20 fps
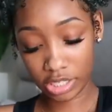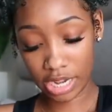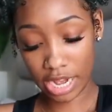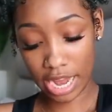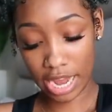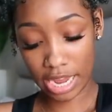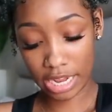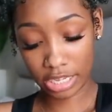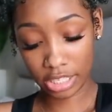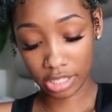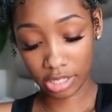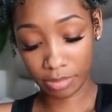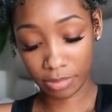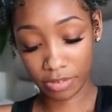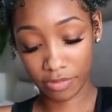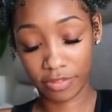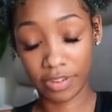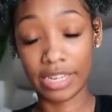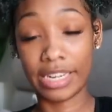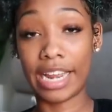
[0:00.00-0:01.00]
your age
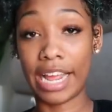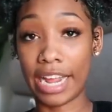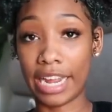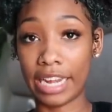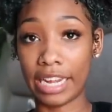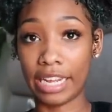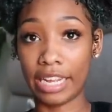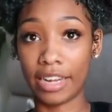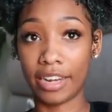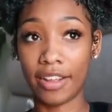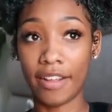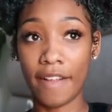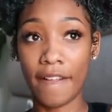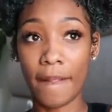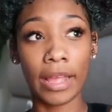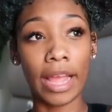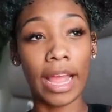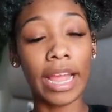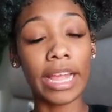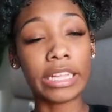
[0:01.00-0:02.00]
limit for dating?
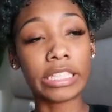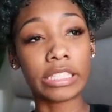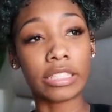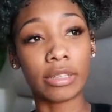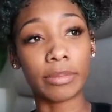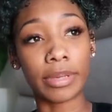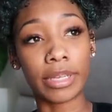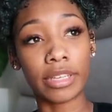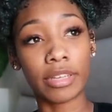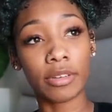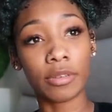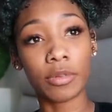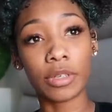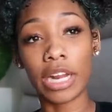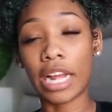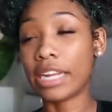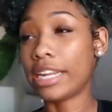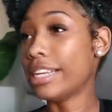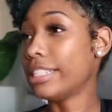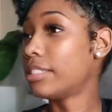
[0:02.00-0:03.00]
age limit.
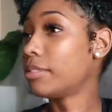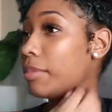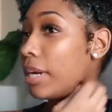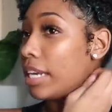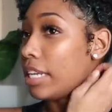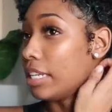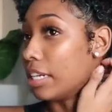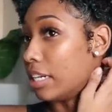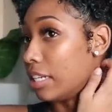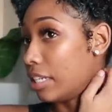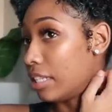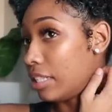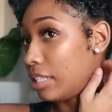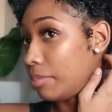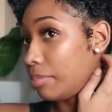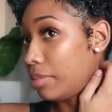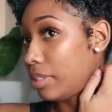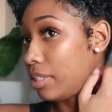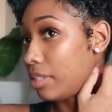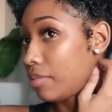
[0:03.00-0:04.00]
Would I date somebody younger
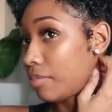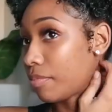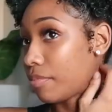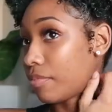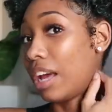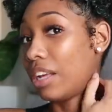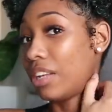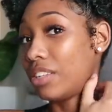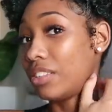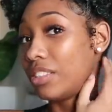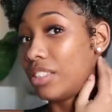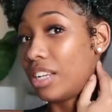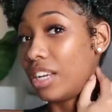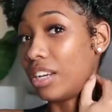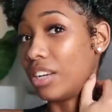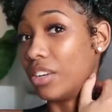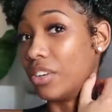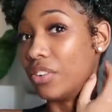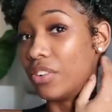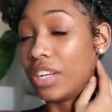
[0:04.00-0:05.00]
than me? I don't
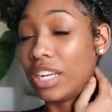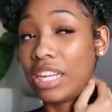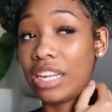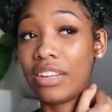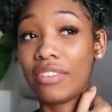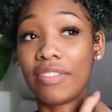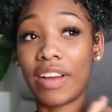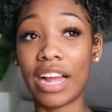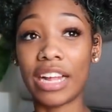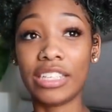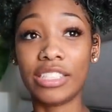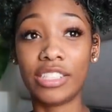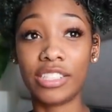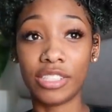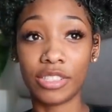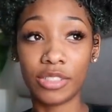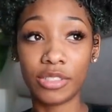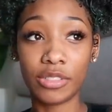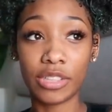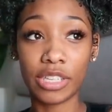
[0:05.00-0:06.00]
know. And if I
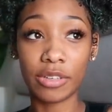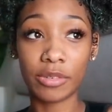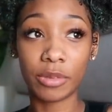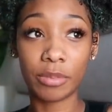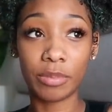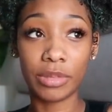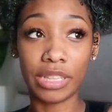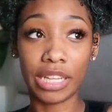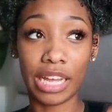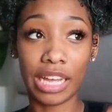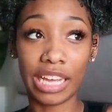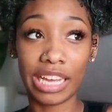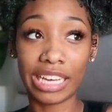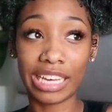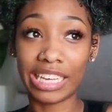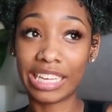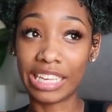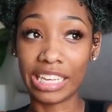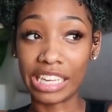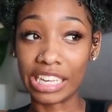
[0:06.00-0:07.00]
do, it would be
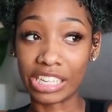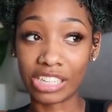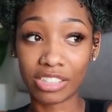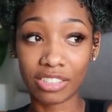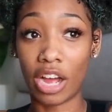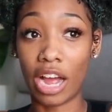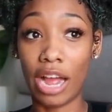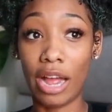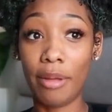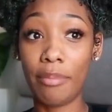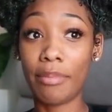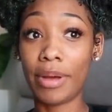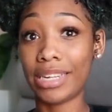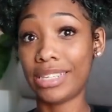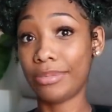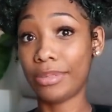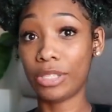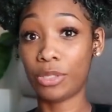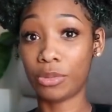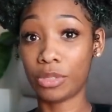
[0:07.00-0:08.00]
like a year. So I'm about
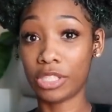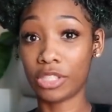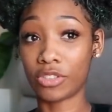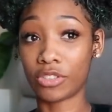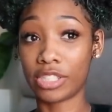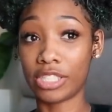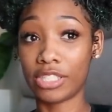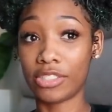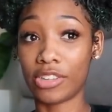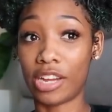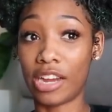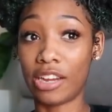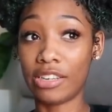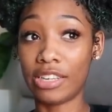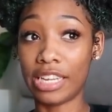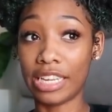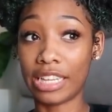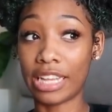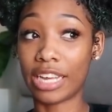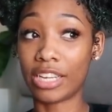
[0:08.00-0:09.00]
to be 23, so I'll
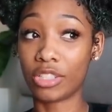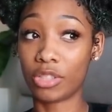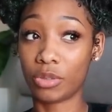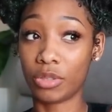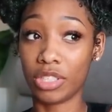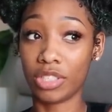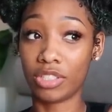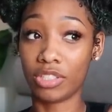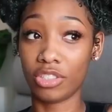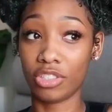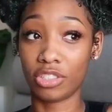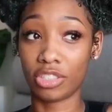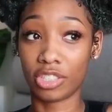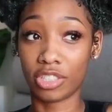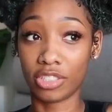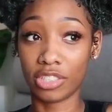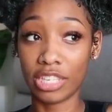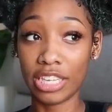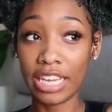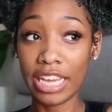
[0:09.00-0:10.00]
date like a 22 year
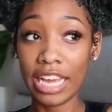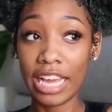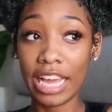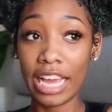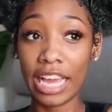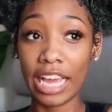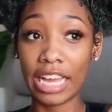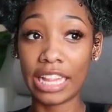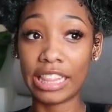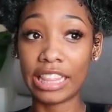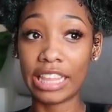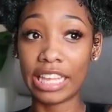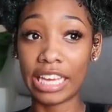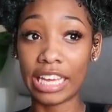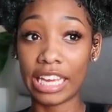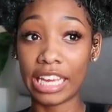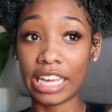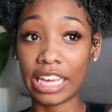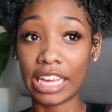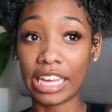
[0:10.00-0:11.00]
old. And
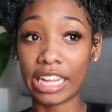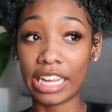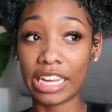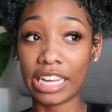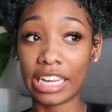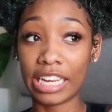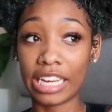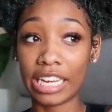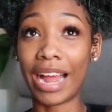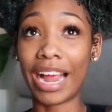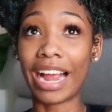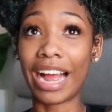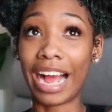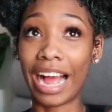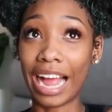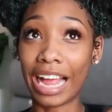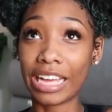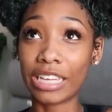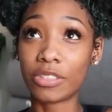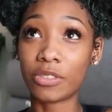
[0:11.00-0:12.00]
then my
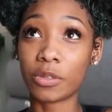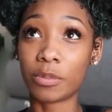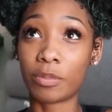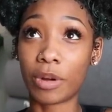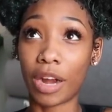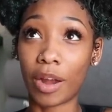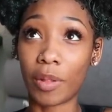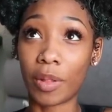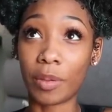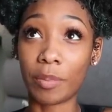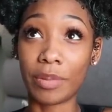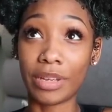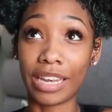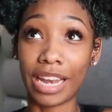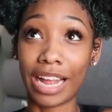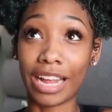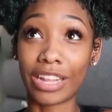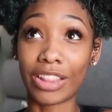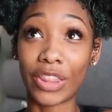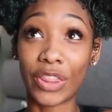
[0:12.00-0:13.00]
highest would probably be
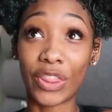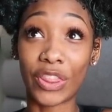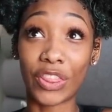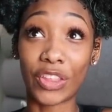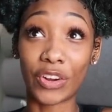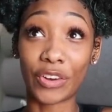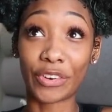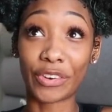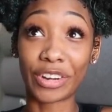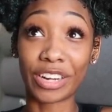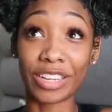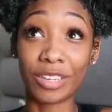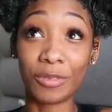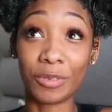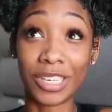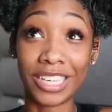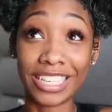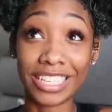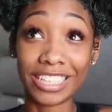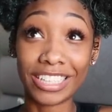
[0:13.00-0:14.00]
like
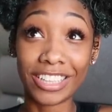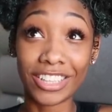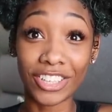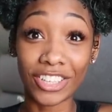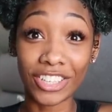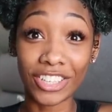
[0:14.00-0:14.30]
31